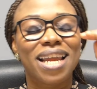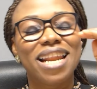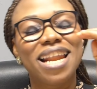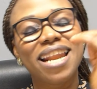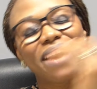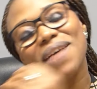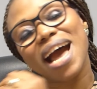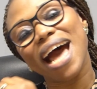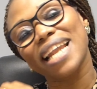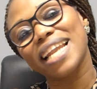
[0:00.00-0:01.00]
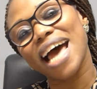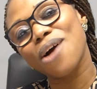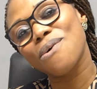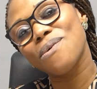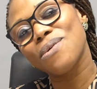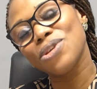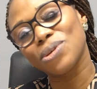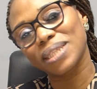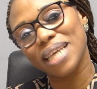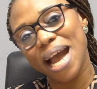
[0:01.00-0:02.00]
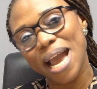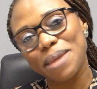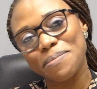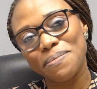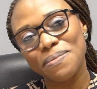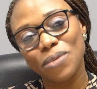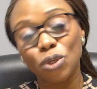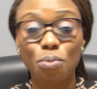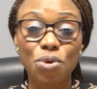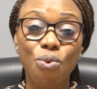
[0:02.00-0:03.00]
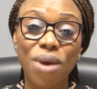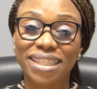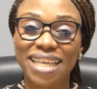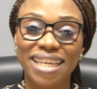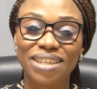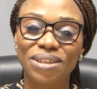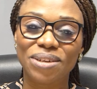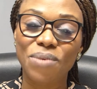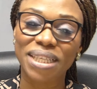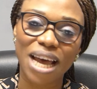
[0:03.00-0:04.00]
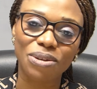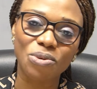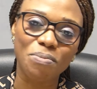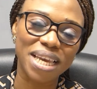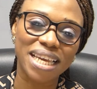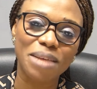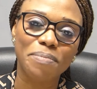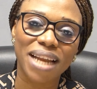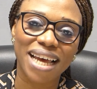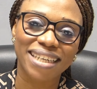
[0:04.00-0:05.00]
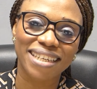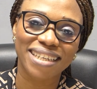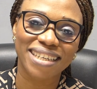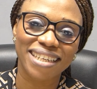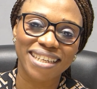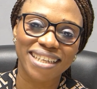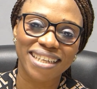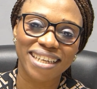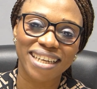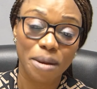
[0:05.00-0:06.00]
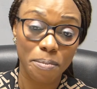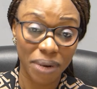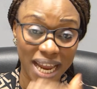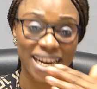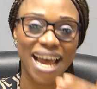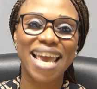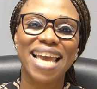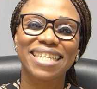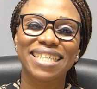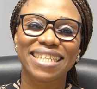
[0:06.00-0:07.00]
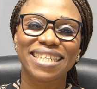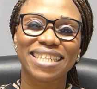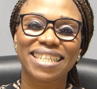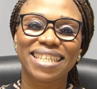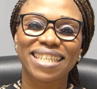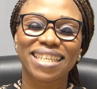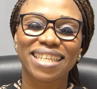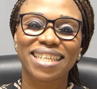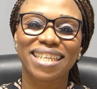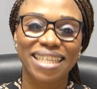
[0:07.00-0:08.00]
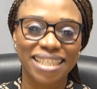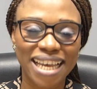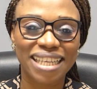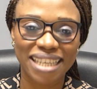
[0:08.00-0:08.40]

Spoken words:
never allow your time to be wasted without you making a plan. Plan ahead. Take